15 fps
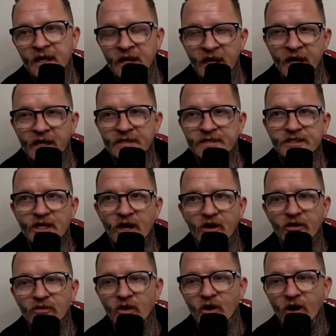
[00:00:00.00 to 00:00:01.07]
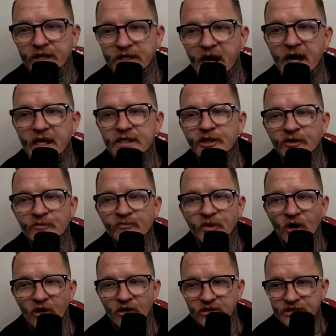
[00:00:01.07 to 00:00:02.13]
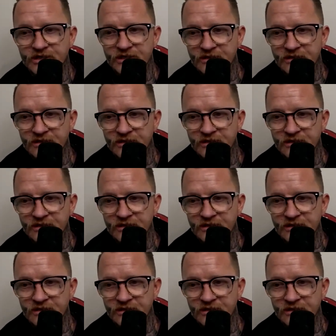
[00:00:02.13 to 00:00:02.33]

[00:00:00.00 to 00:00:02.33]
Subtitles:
And so, like, yeah, you can box.